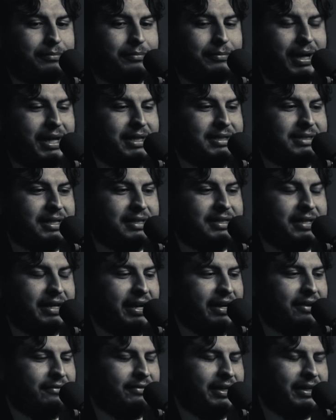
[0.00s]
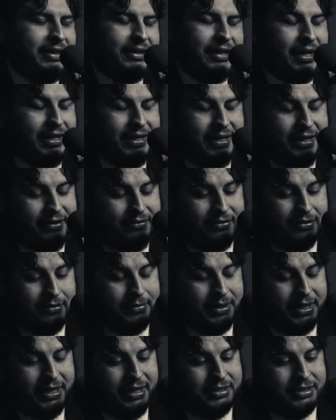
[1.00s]
mindset to have. Like, I can't even
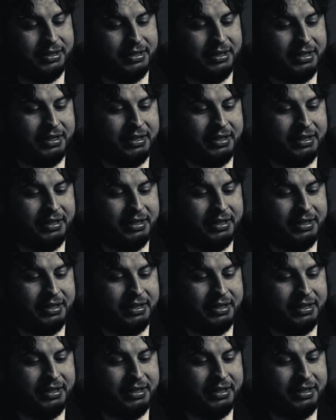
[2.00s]
imagine. Like,